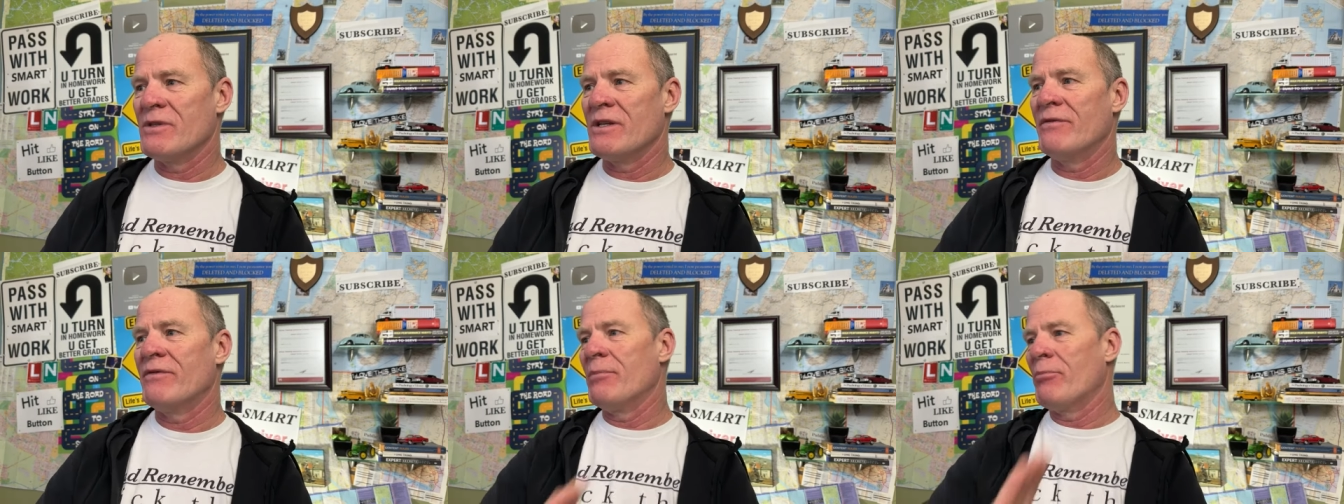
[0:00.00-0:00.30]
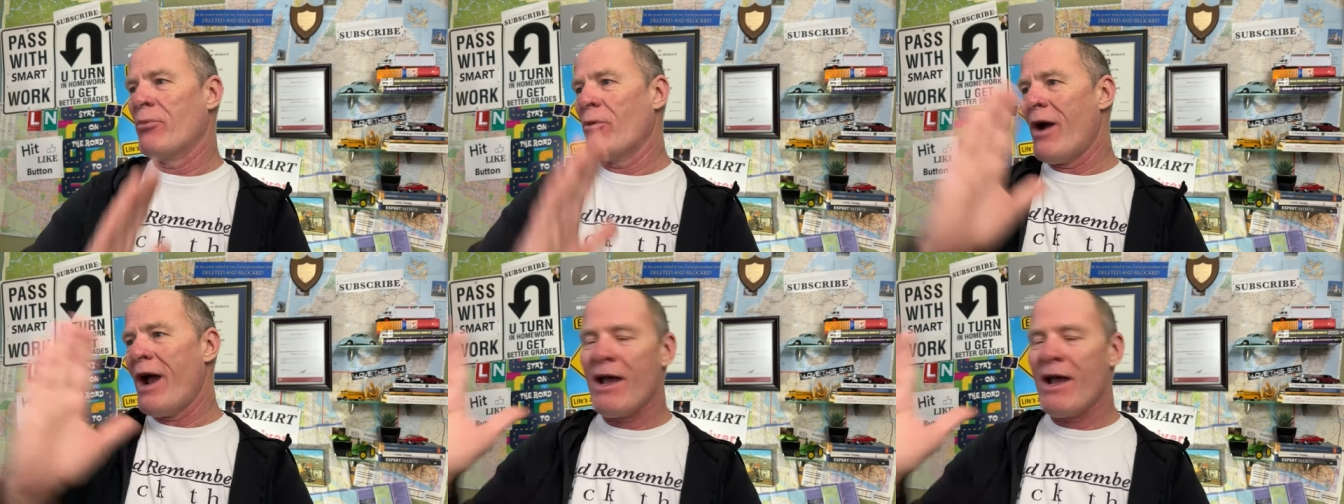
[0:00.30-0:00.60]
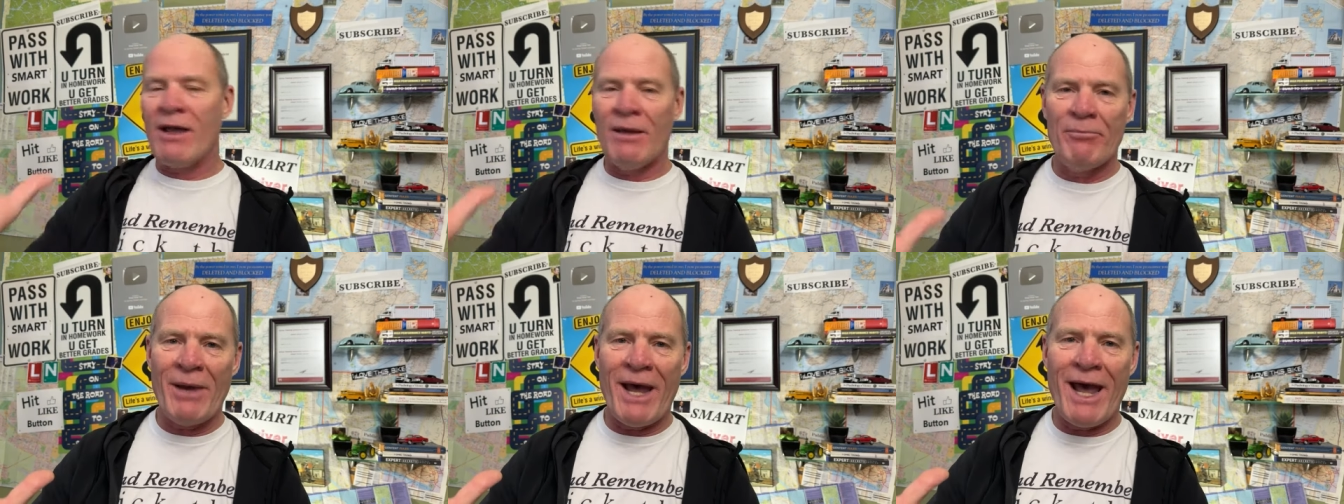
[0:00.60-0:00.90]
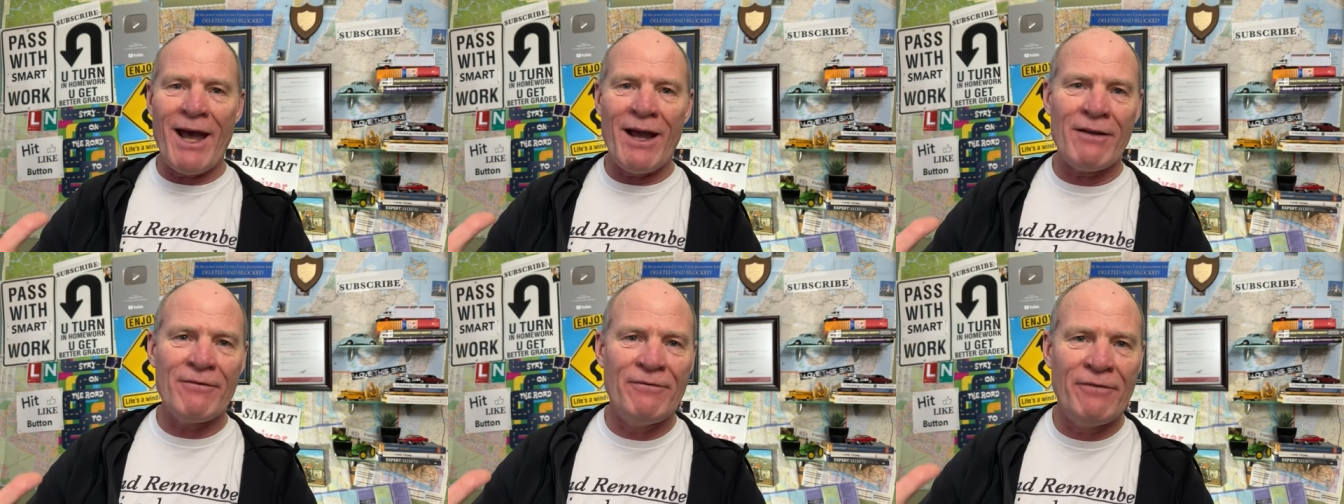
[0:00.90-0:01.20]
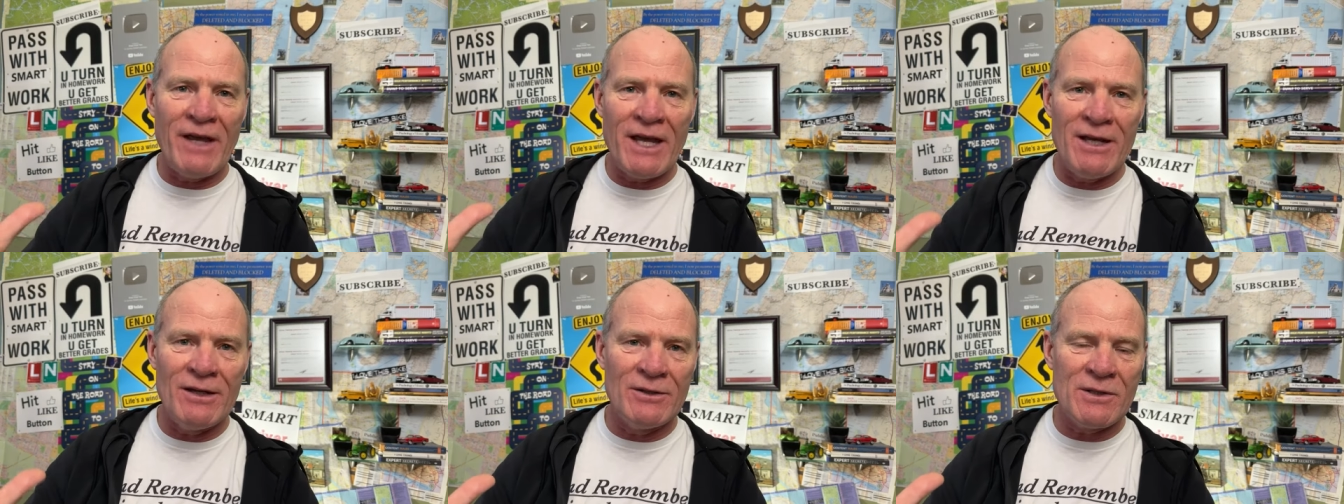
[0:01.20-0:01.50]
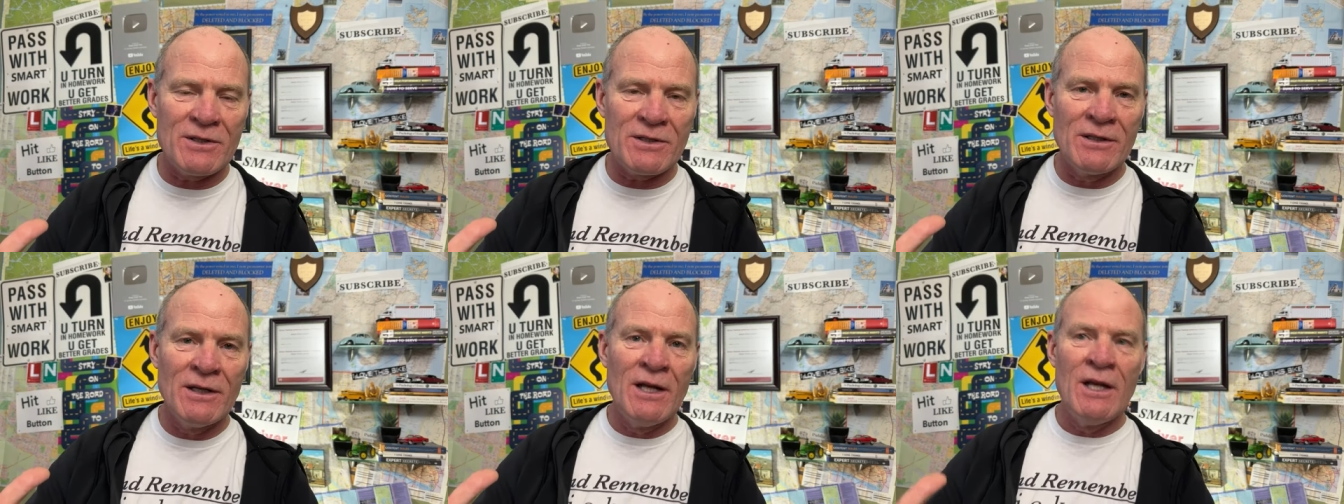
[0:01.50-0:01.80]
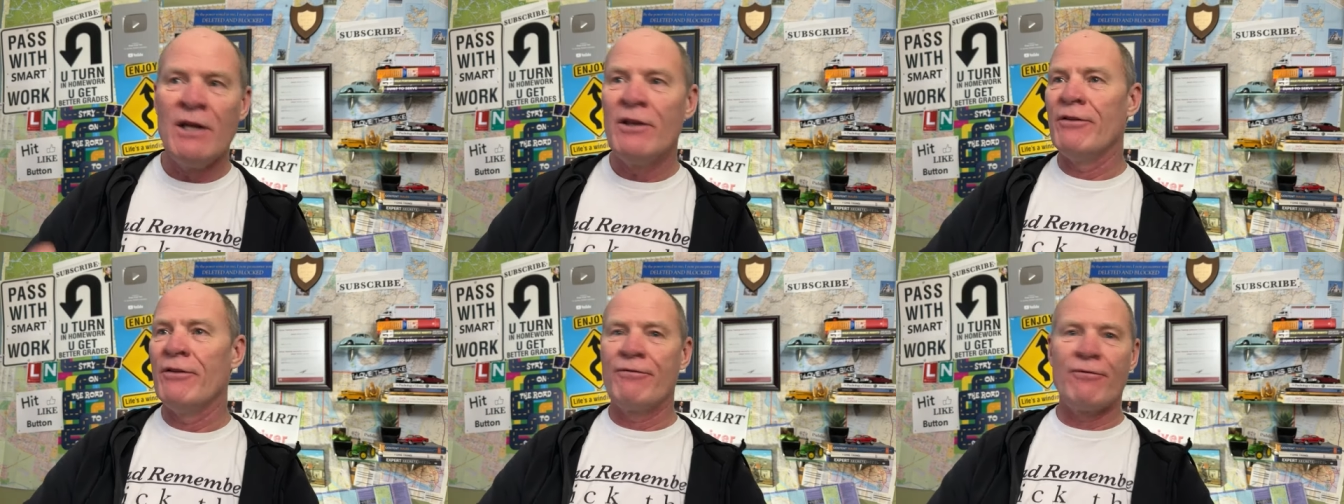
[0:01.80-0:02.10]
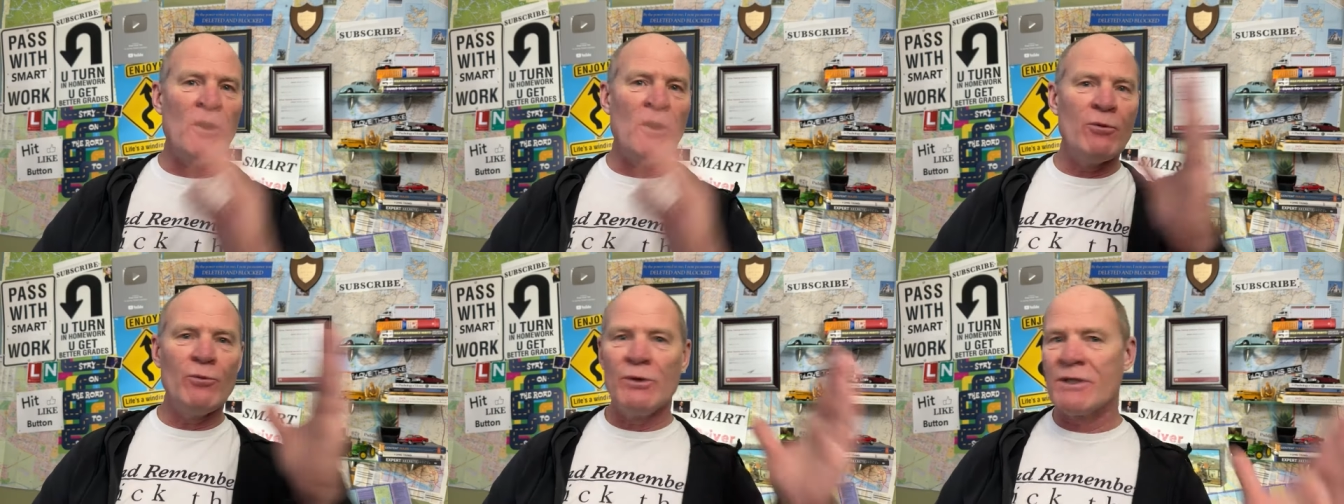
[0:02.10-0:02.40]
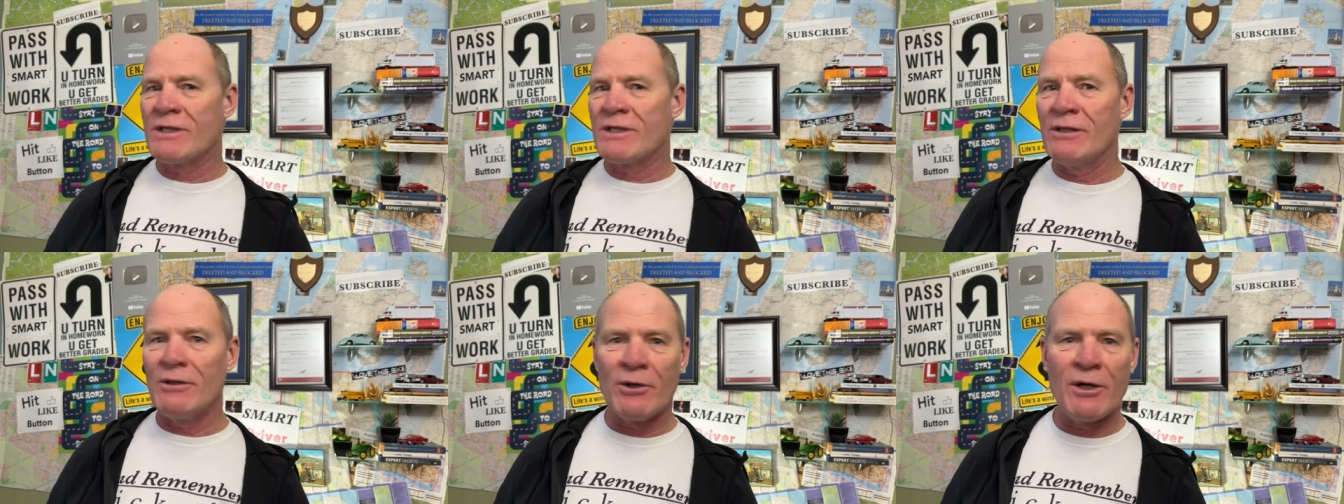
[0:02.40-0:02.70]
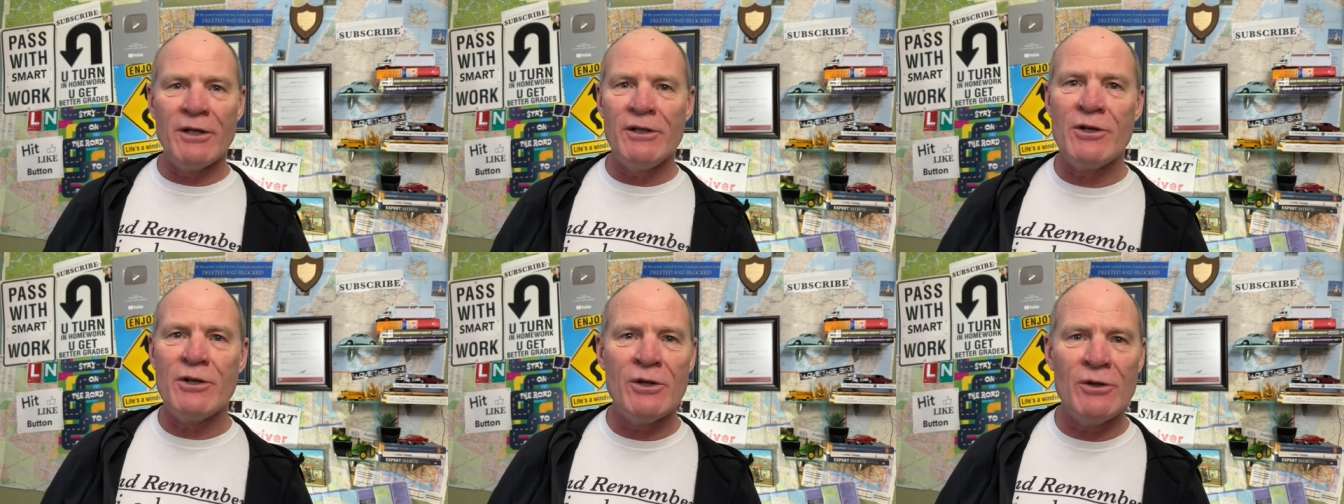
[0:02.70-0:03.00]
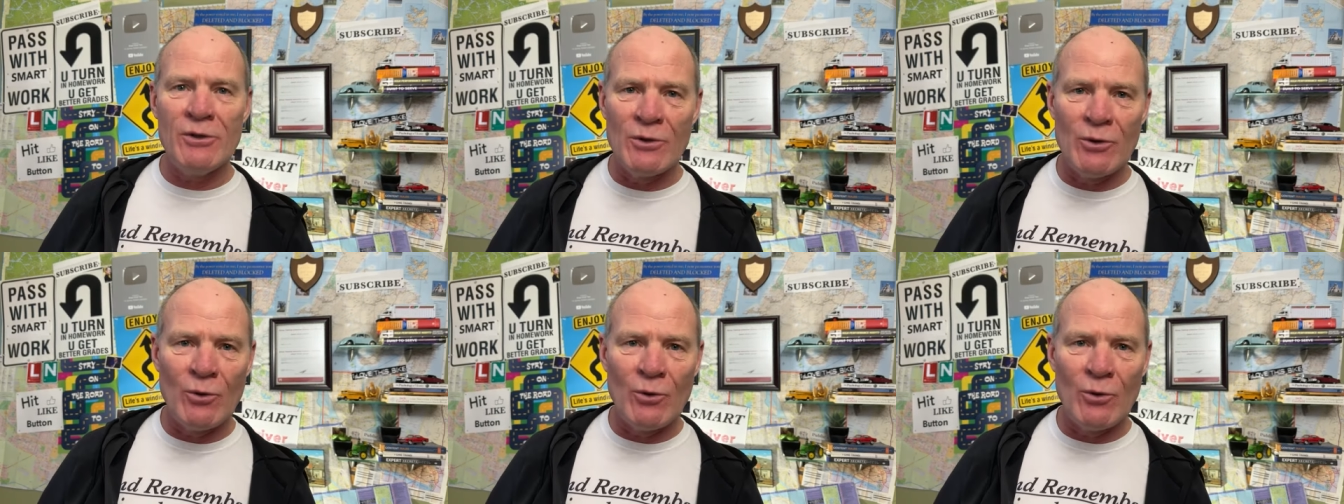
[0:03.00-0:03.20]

If the back fails, the front will still continue to